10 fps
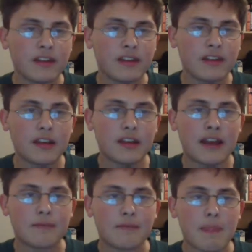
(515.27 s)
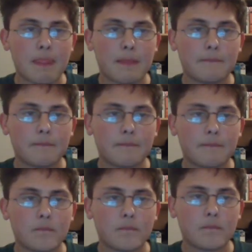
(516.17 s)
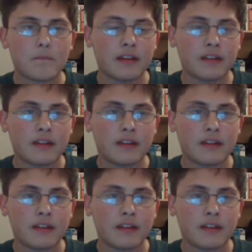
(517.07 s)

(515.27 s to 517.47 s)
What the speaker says: that is